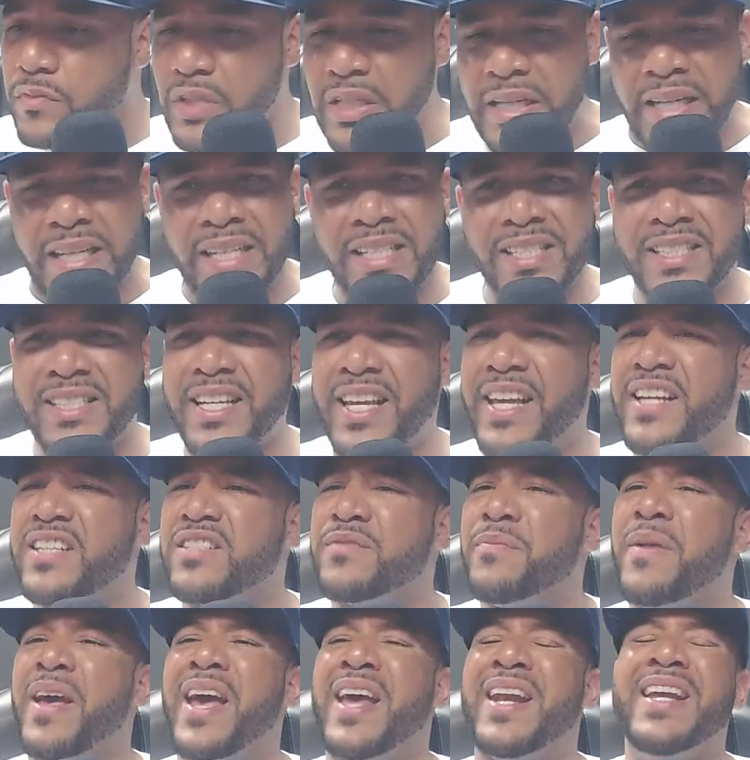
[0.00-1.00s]
He sings,
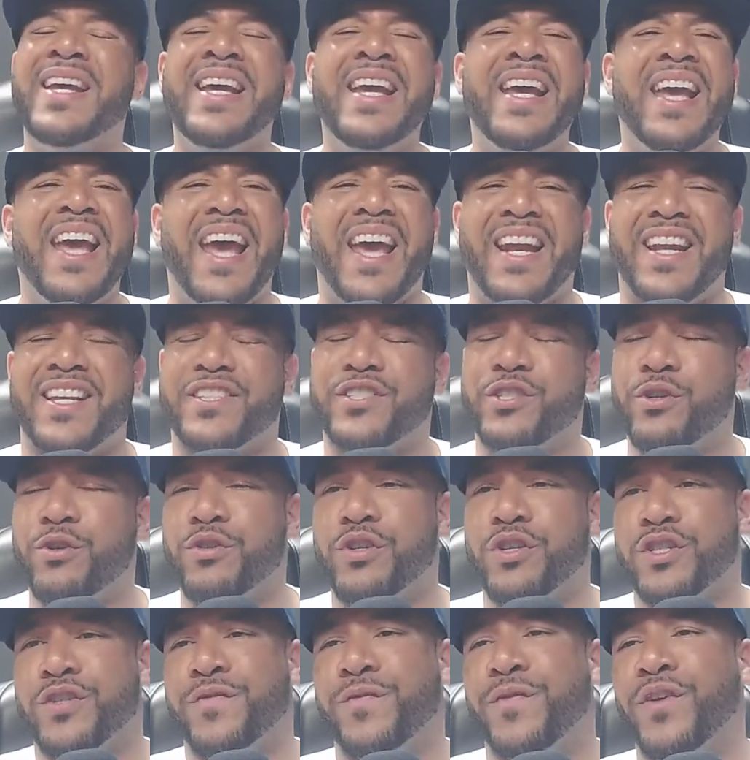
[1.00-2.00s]
man, and this dude's
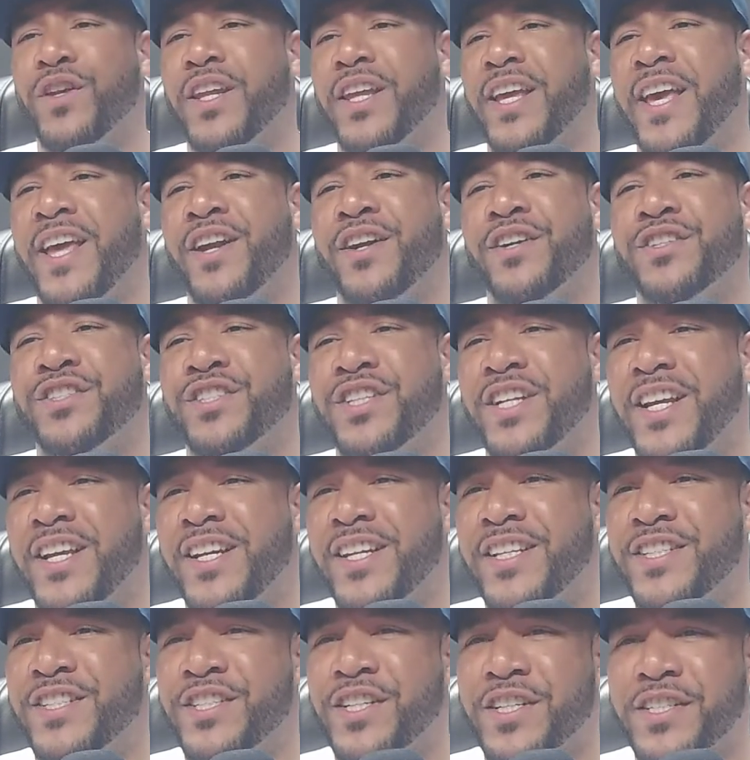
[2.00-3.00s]
just full of energy, and
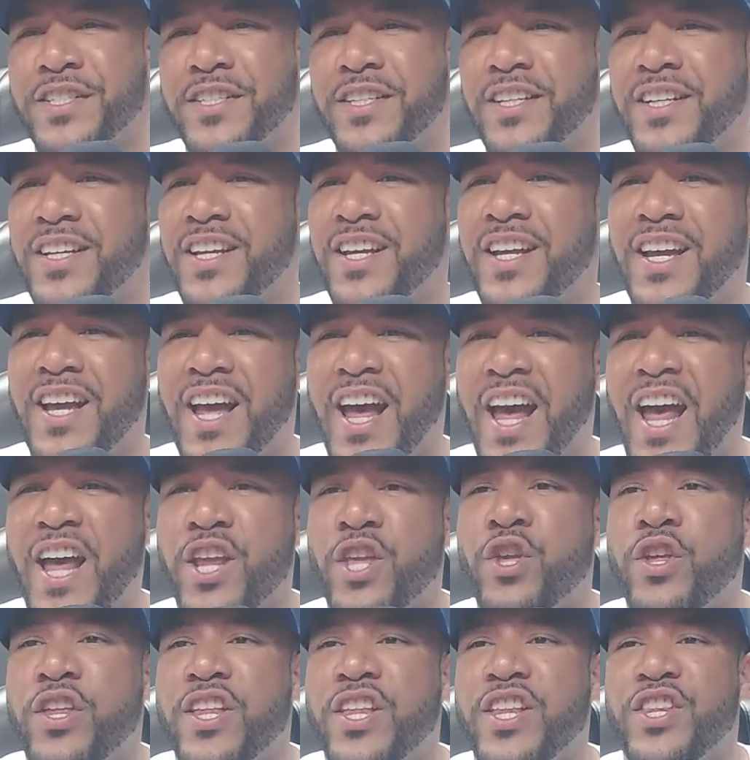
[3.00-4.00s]
he just
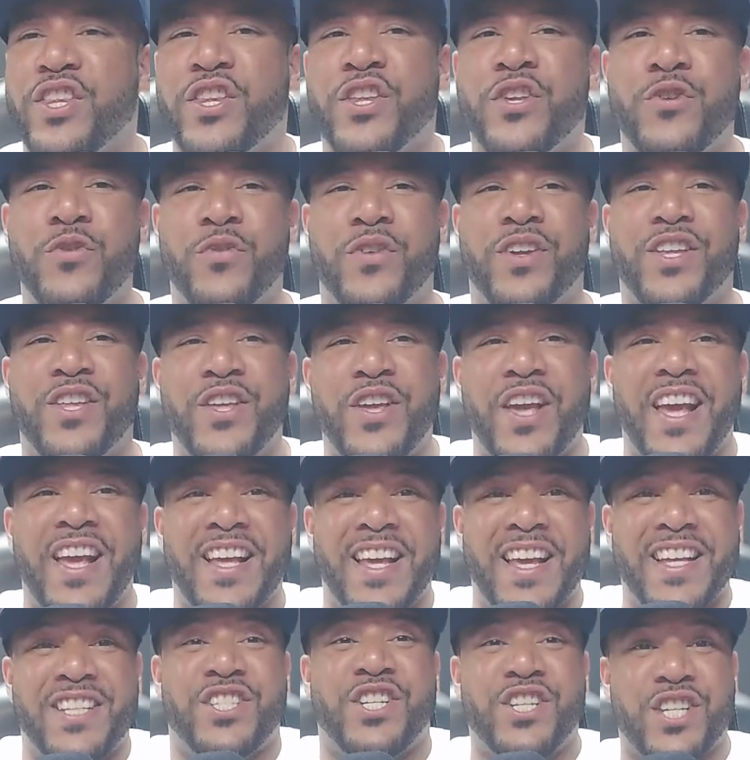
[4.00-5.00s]

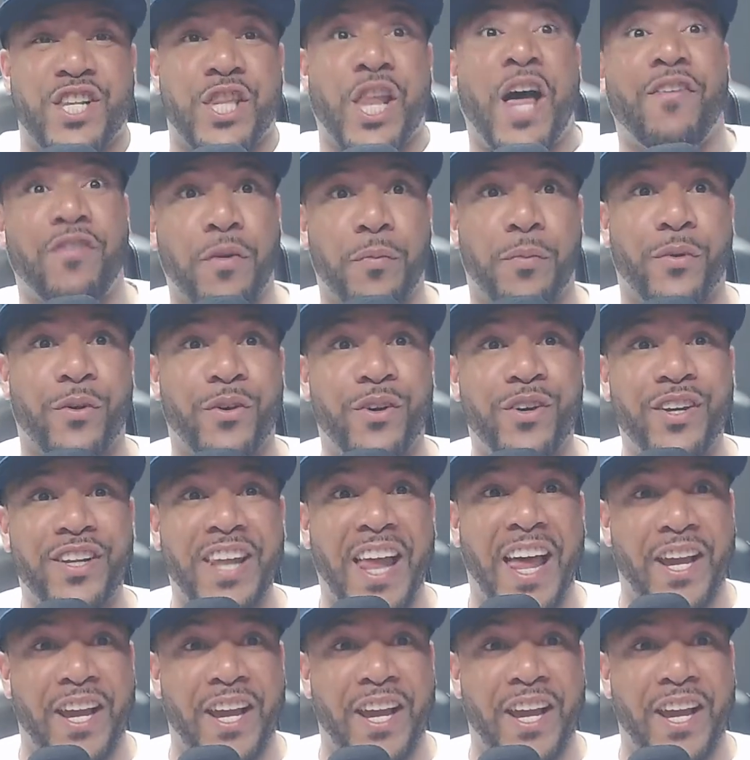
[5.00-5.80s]
He's just lovable. Like,